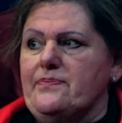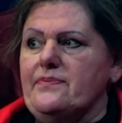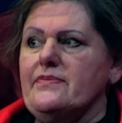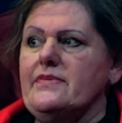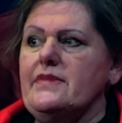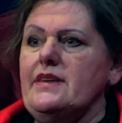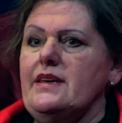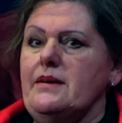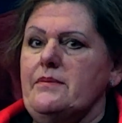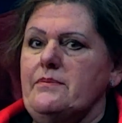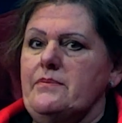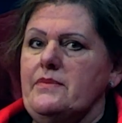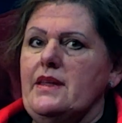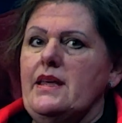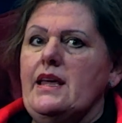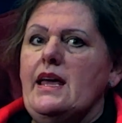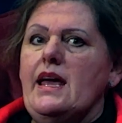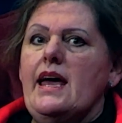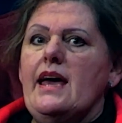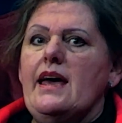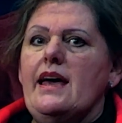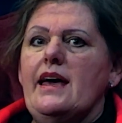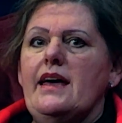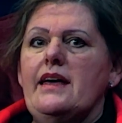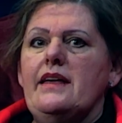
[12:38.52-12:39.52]
Yep.
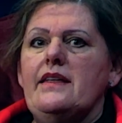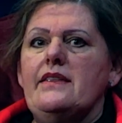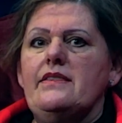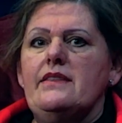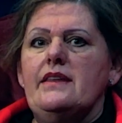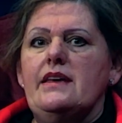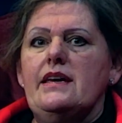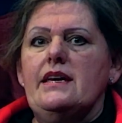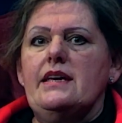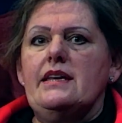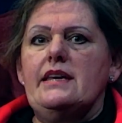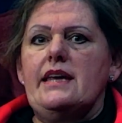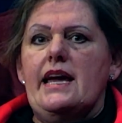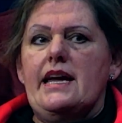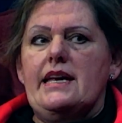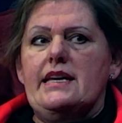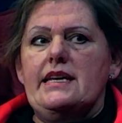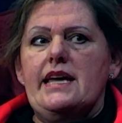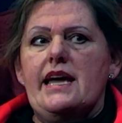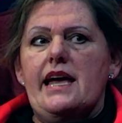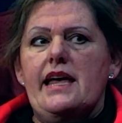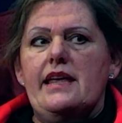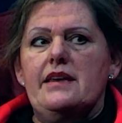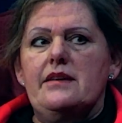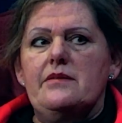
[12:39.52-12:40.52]
And then Andy
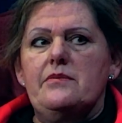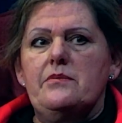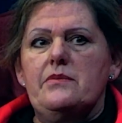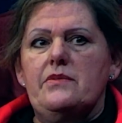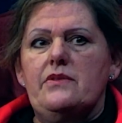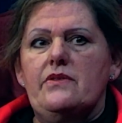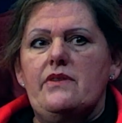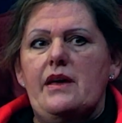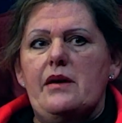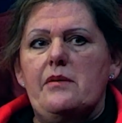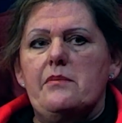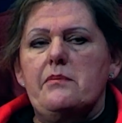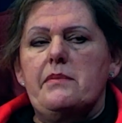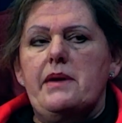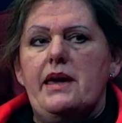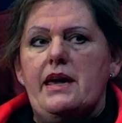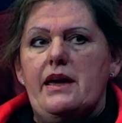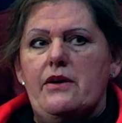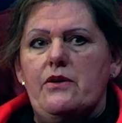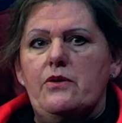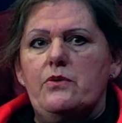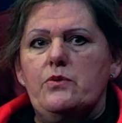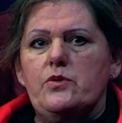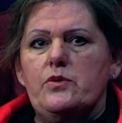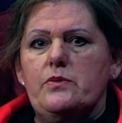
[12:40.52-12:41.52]
Adams, our
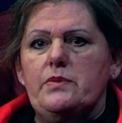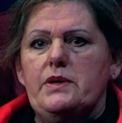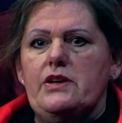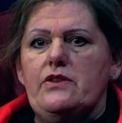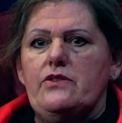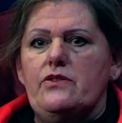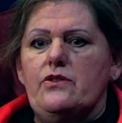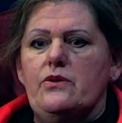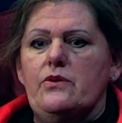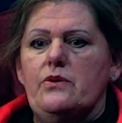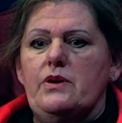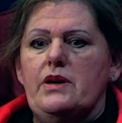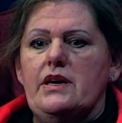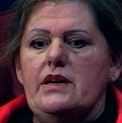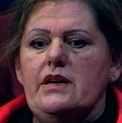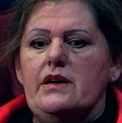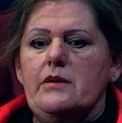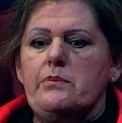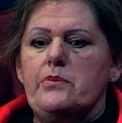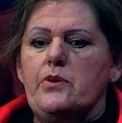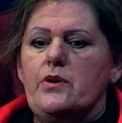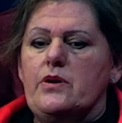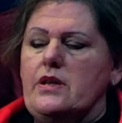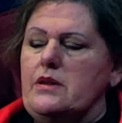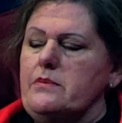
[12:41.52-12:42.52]
mayor, will be doing a
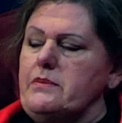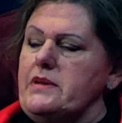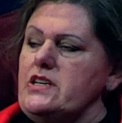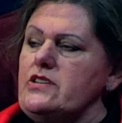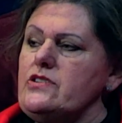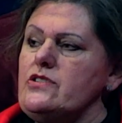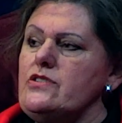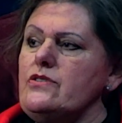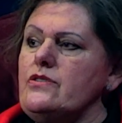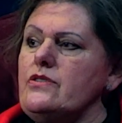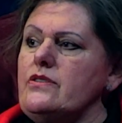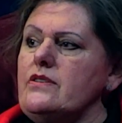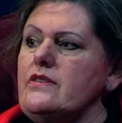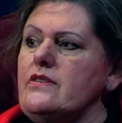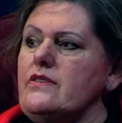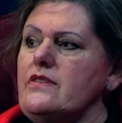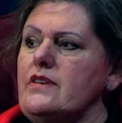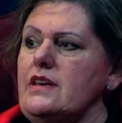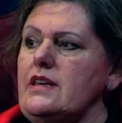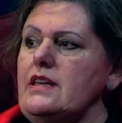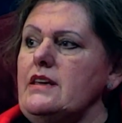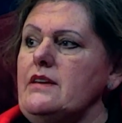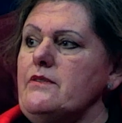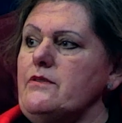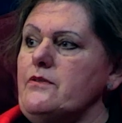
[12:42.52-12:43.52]
proclamation to the
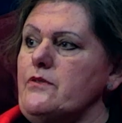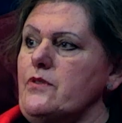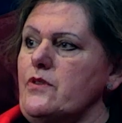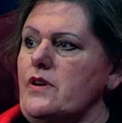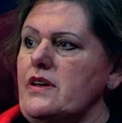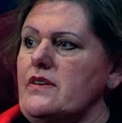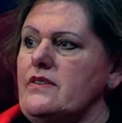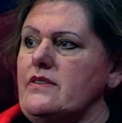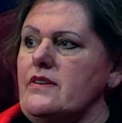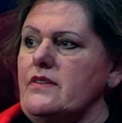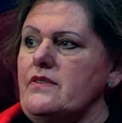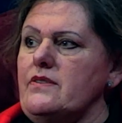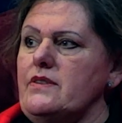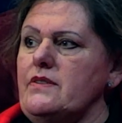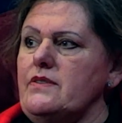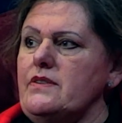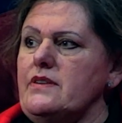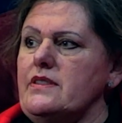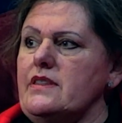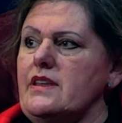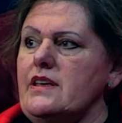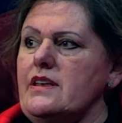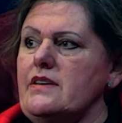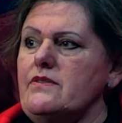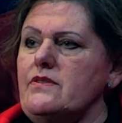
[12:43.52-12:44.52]
city for our
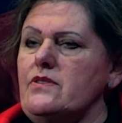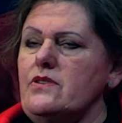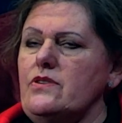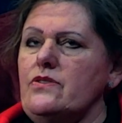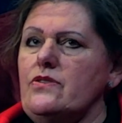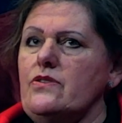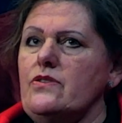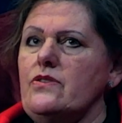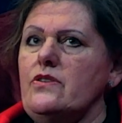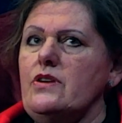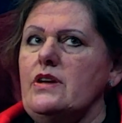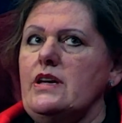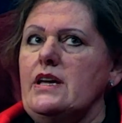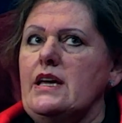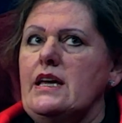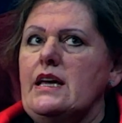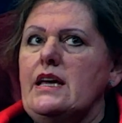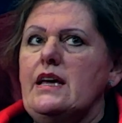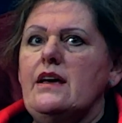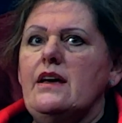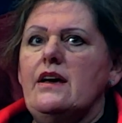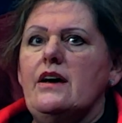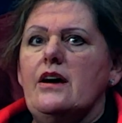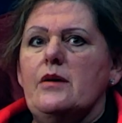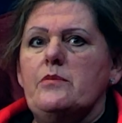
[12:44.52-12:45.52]
75th anniversary.
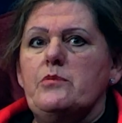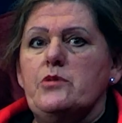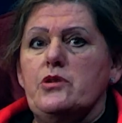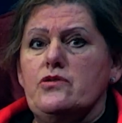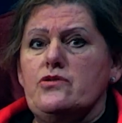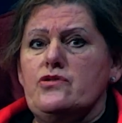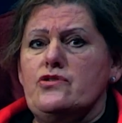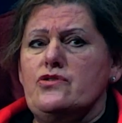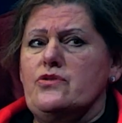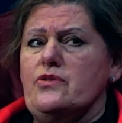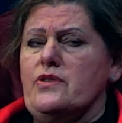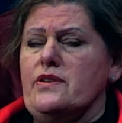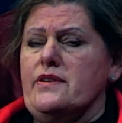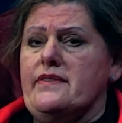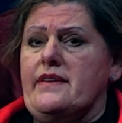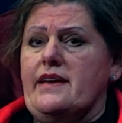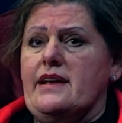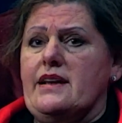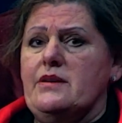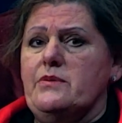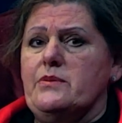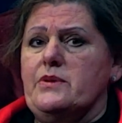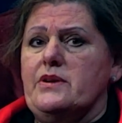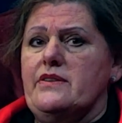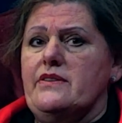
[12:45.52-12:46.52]
I'm not sure
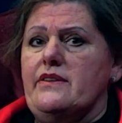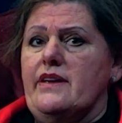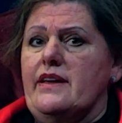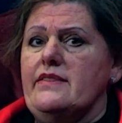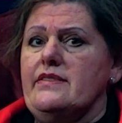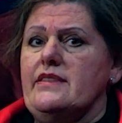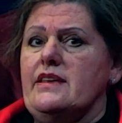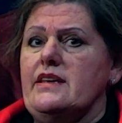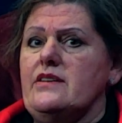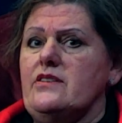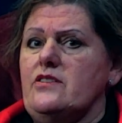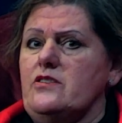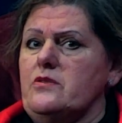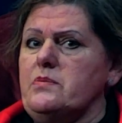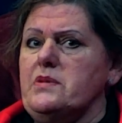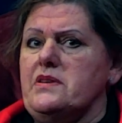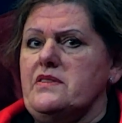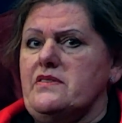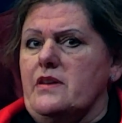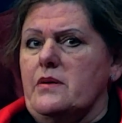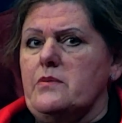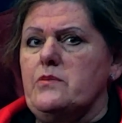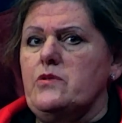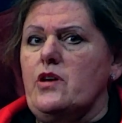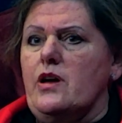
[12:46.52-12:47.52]
exactly what date that is, but
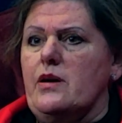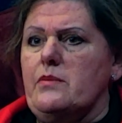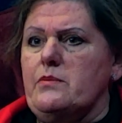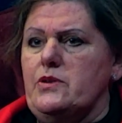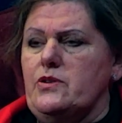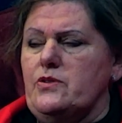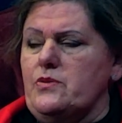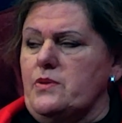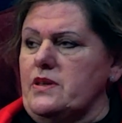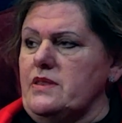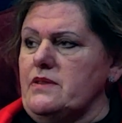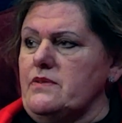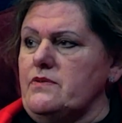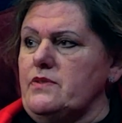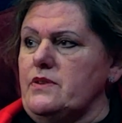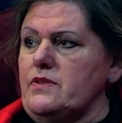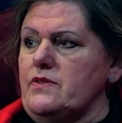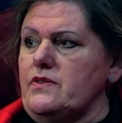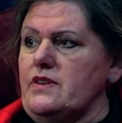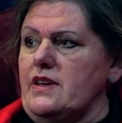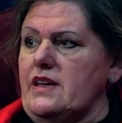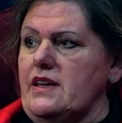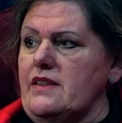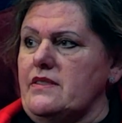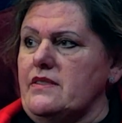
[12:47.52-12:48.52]
sometime between the
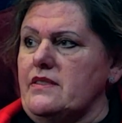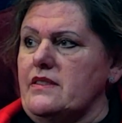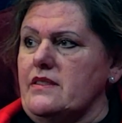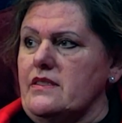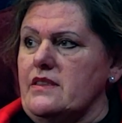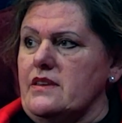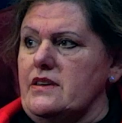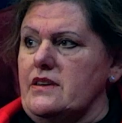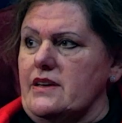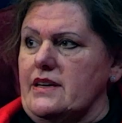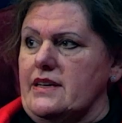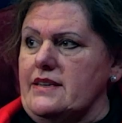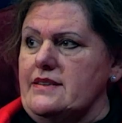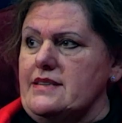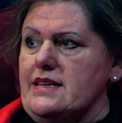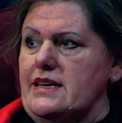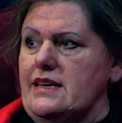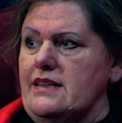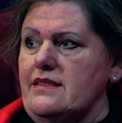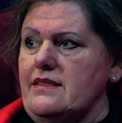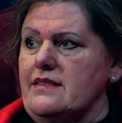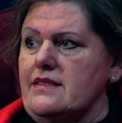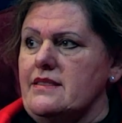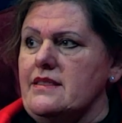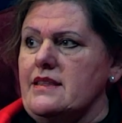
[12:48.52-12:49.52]
15th and the
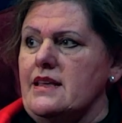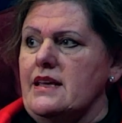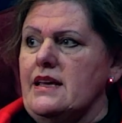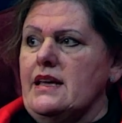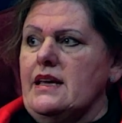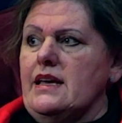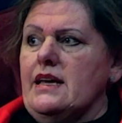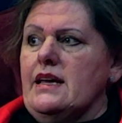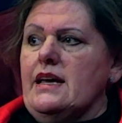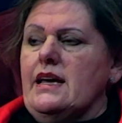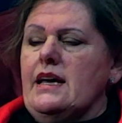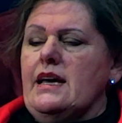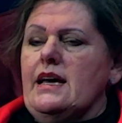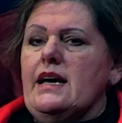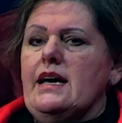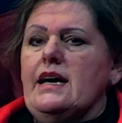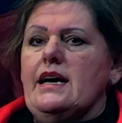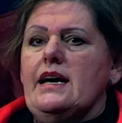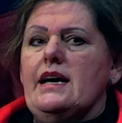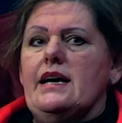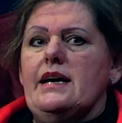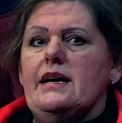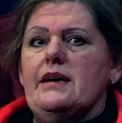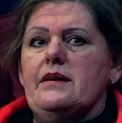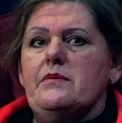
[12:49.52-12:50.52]
19th. Okay.
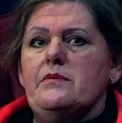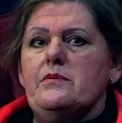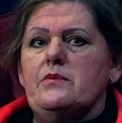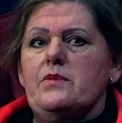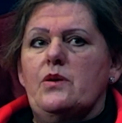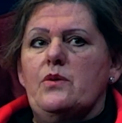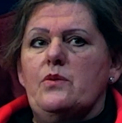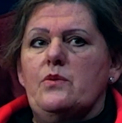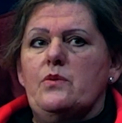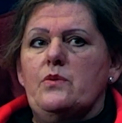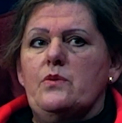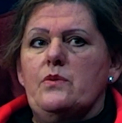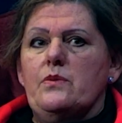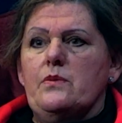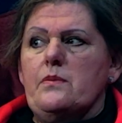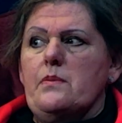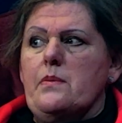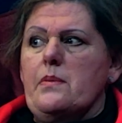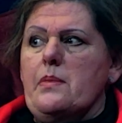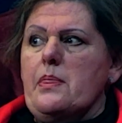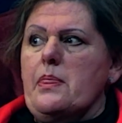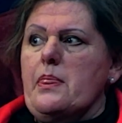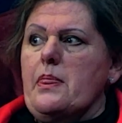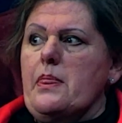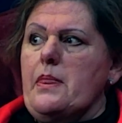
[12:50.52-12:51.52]
Because
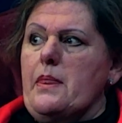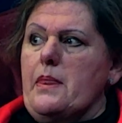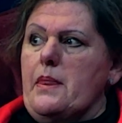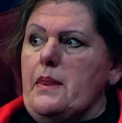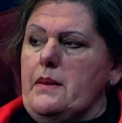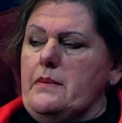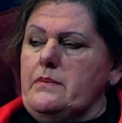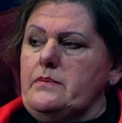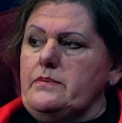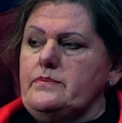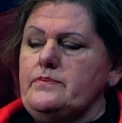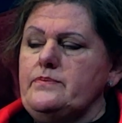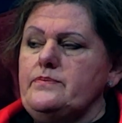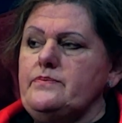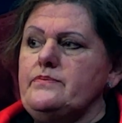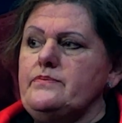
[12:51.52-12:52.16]
Andy Adams is